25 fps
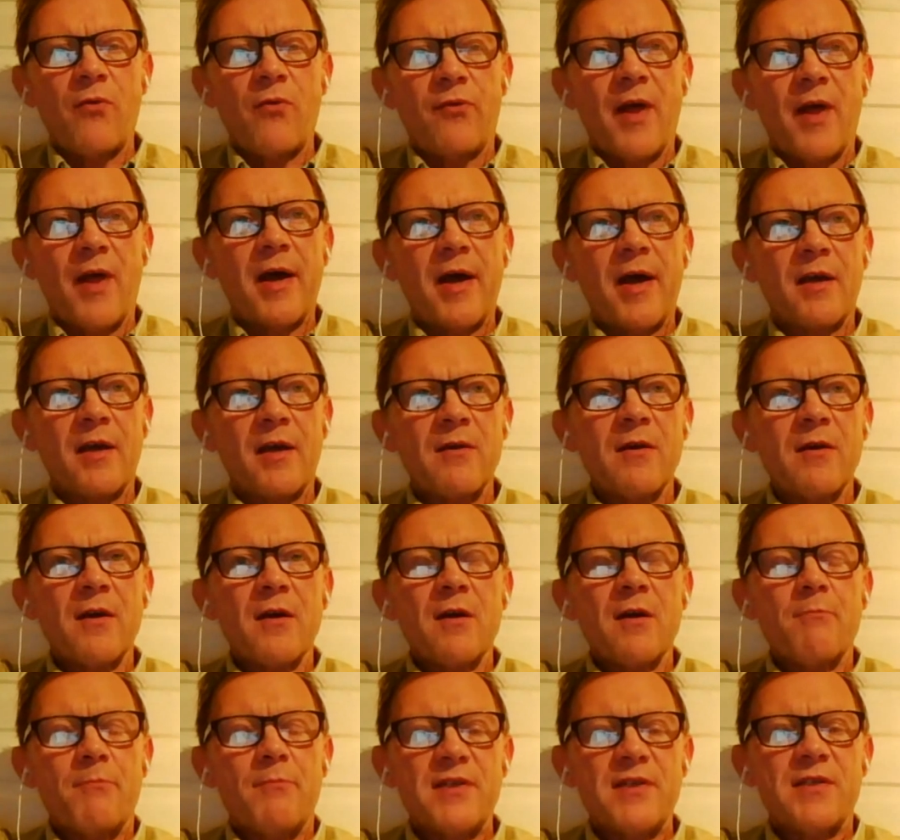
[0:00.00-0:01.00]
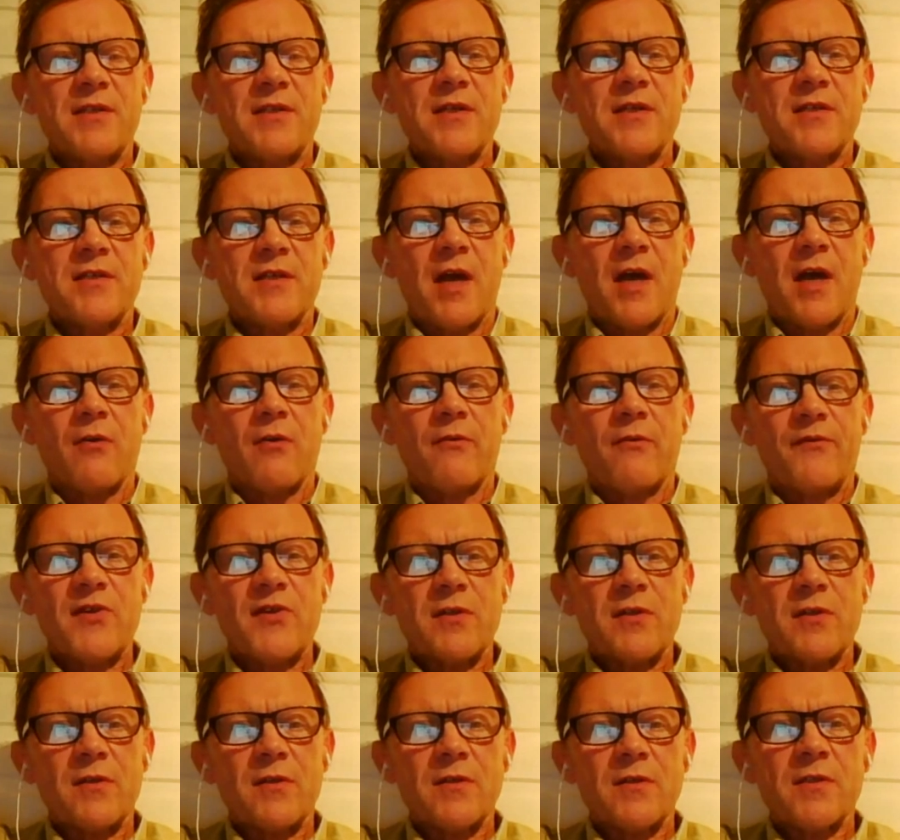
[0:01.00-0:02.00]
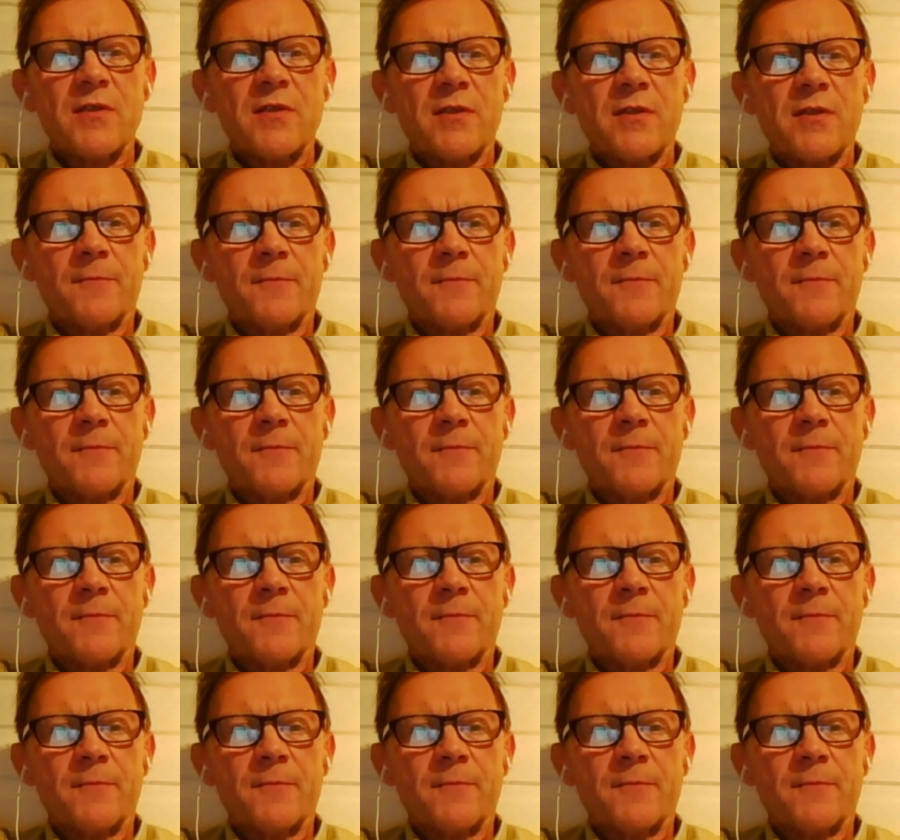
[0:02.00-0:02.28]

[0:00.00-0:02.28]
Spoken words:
like business and officials.